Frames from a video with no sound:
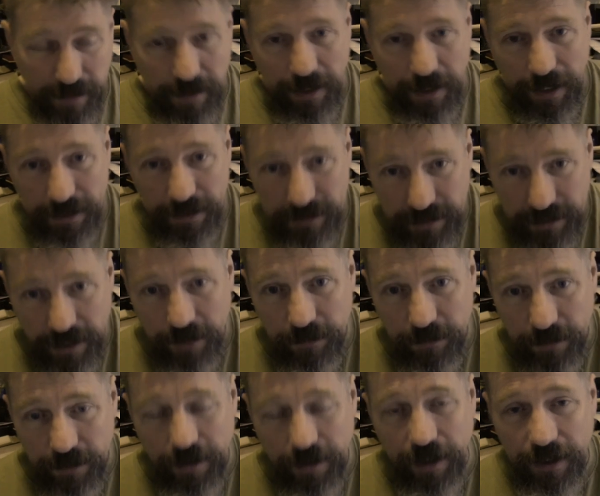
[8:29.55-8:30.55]
I don't
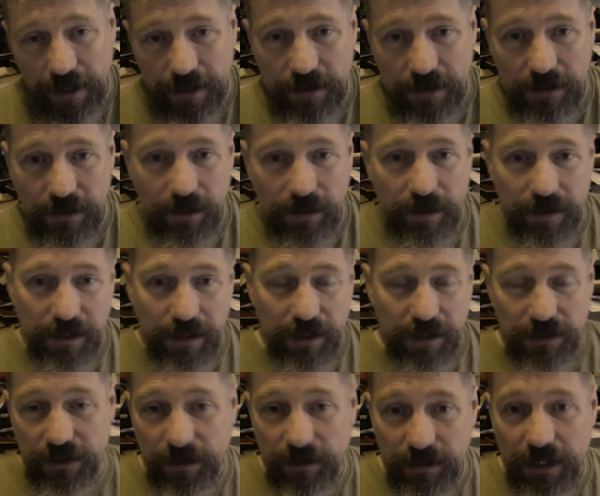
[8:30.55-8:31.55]
like doing that.
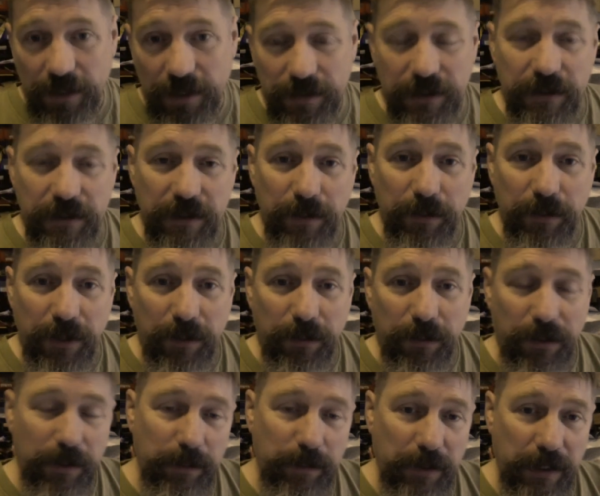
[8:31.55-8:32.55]
Sometimes there's an
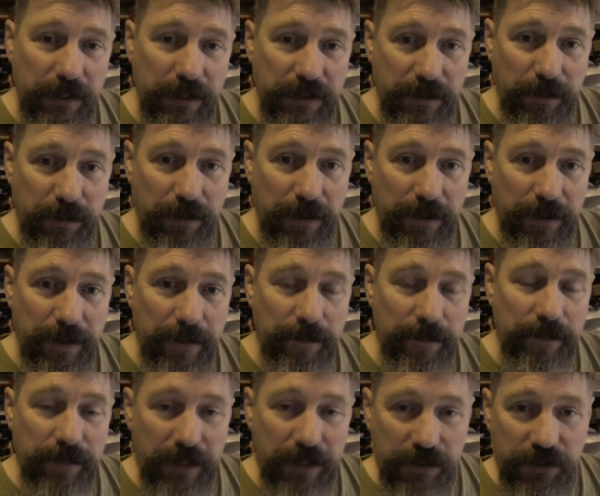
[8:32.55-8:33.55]
appropriate place to buy
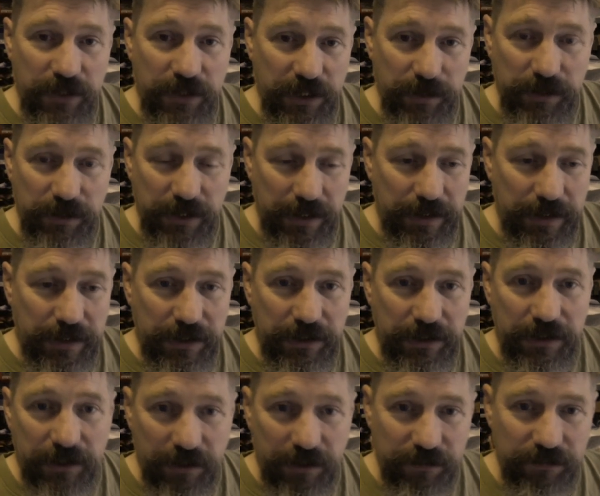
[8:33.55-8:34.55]
cheap Chinese
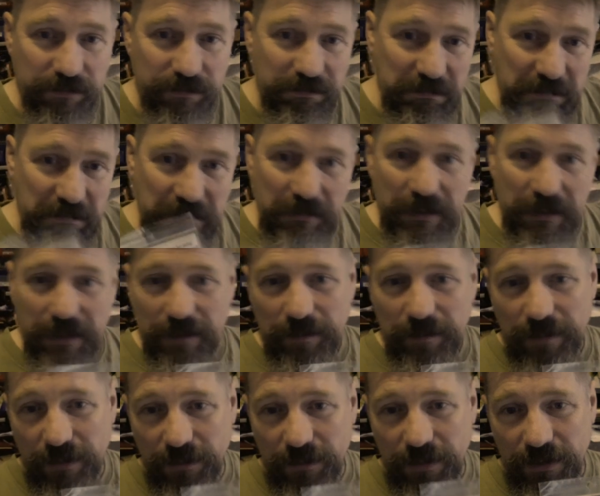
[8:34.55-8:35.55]
stuff,
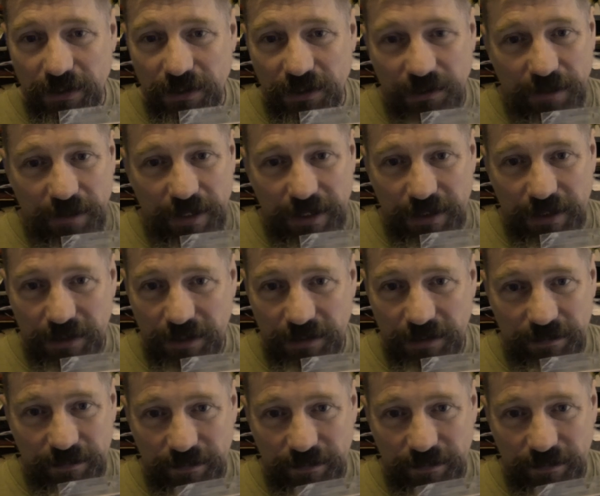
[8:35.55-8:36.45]
but with strings,